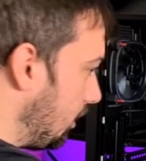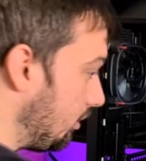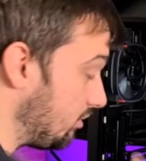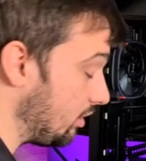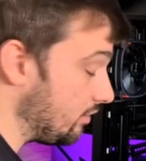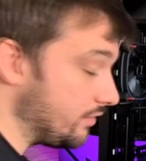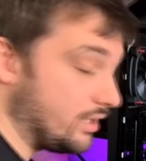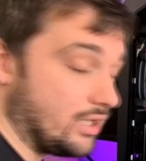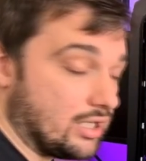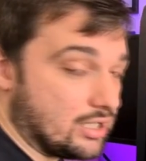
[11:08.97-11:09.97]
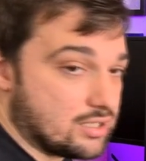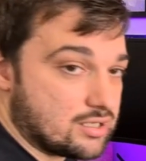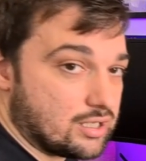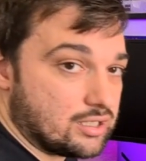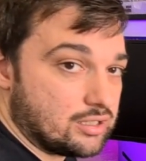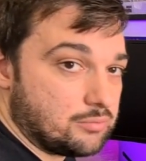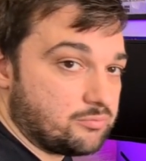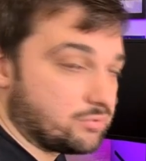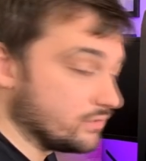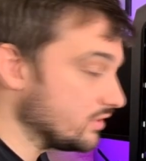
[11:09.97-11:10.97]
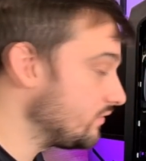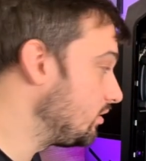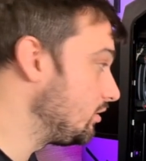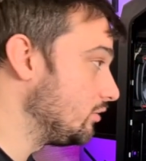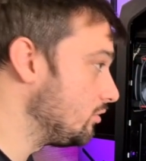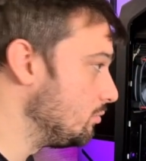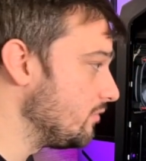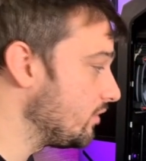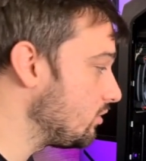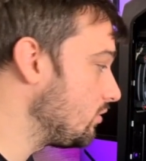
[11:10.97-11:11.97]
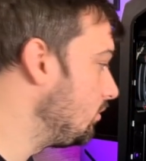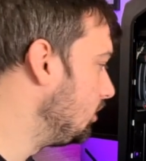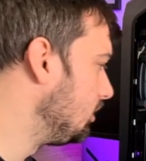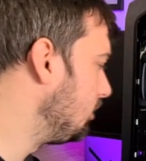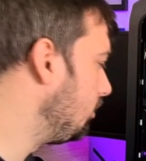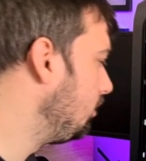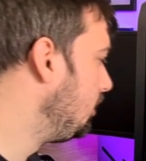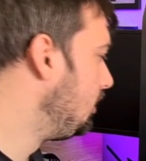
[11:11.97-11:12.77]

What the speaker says: And it's, as I said in the previous video, they all come with a controller, so